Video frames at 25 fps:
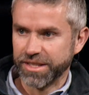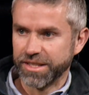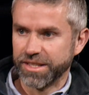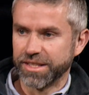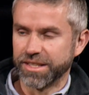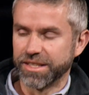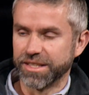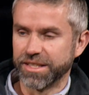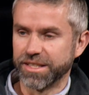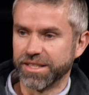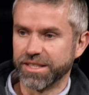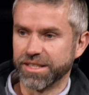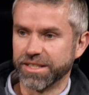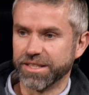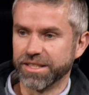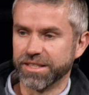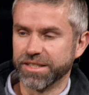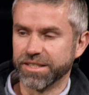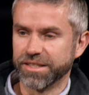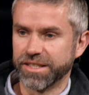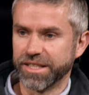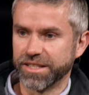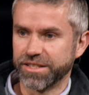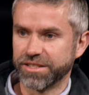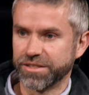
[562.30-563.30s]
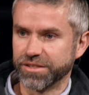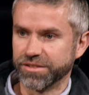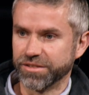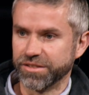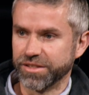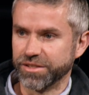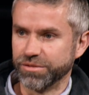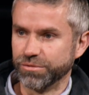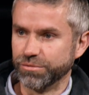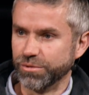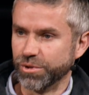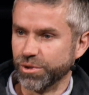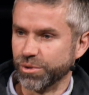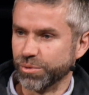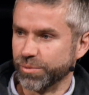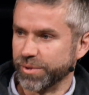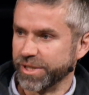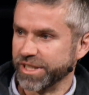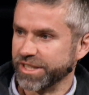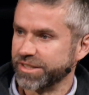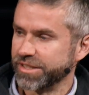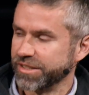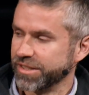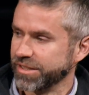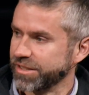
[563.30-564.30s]
That's the wrong
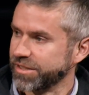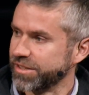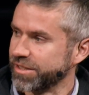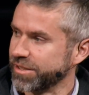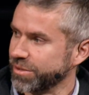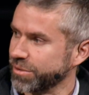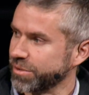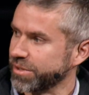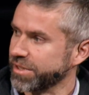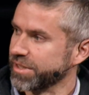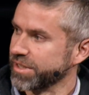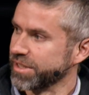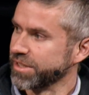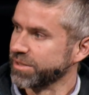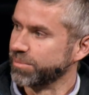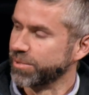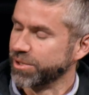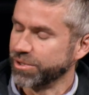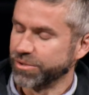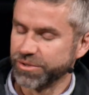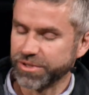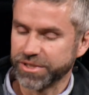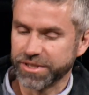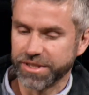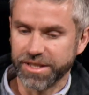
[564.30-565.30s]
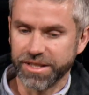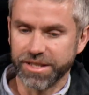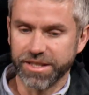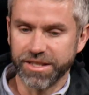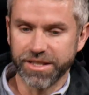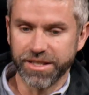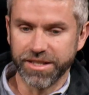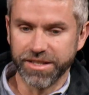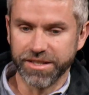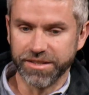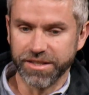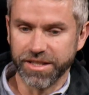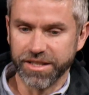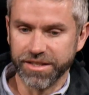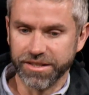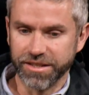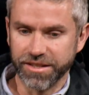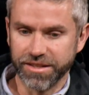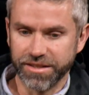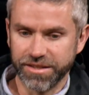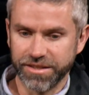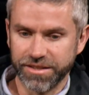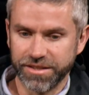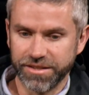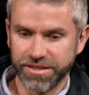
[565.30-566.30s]
way to look at these models. And
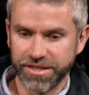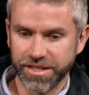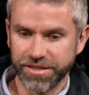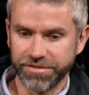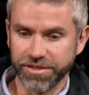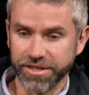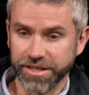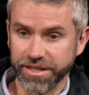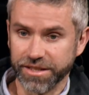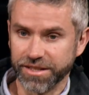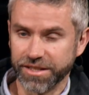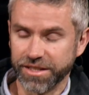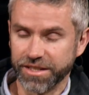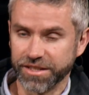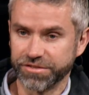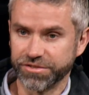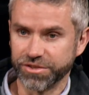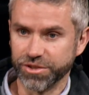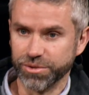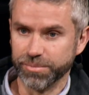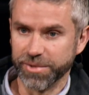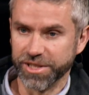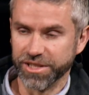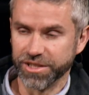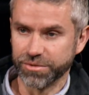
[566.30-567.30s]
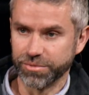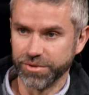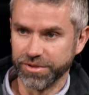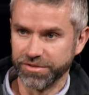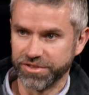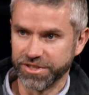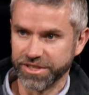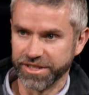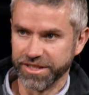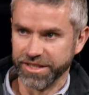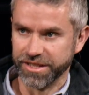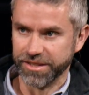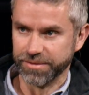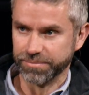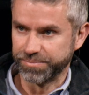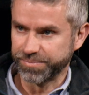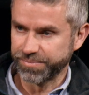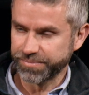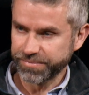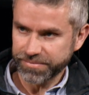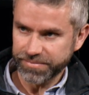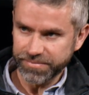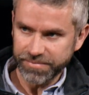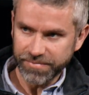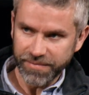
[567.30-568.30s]
definitely in the last few months, we've seen,
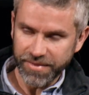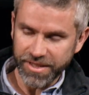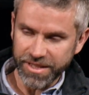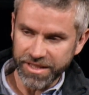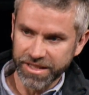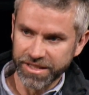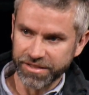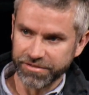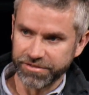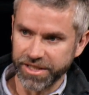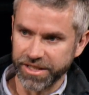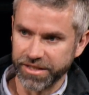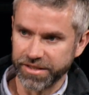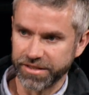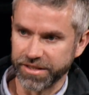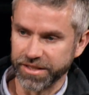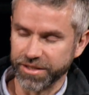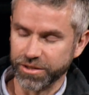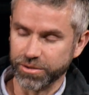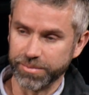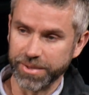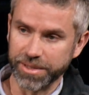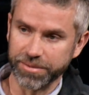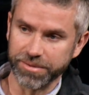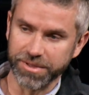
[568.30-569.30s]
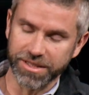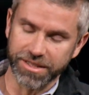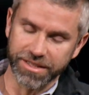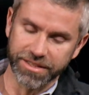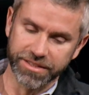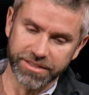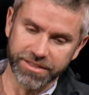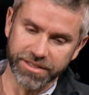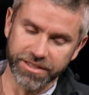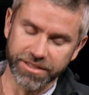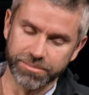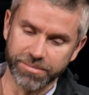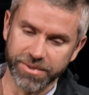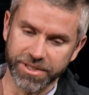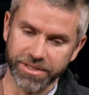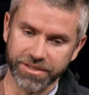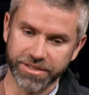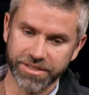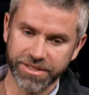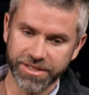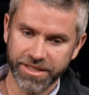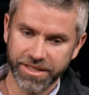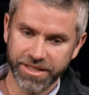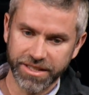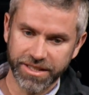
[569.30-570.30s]
if anything, or maybe the last 6
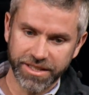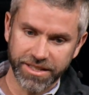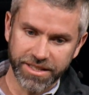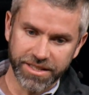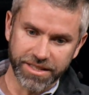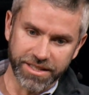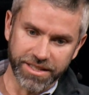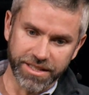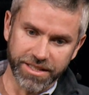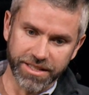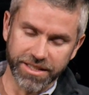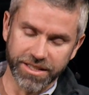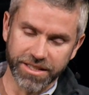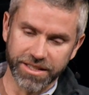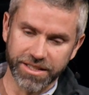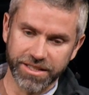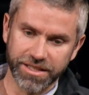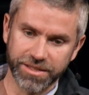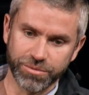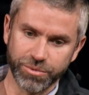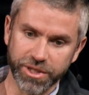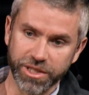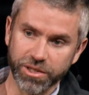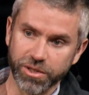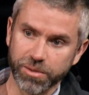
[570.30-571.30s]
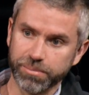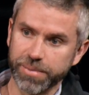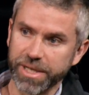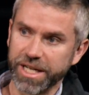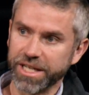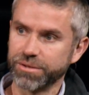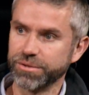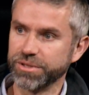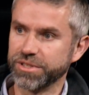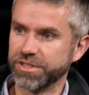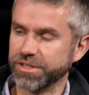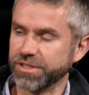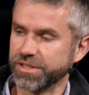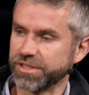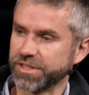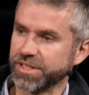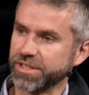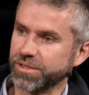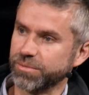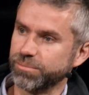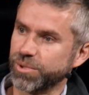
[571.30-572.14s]
months, we're going backwards in scale.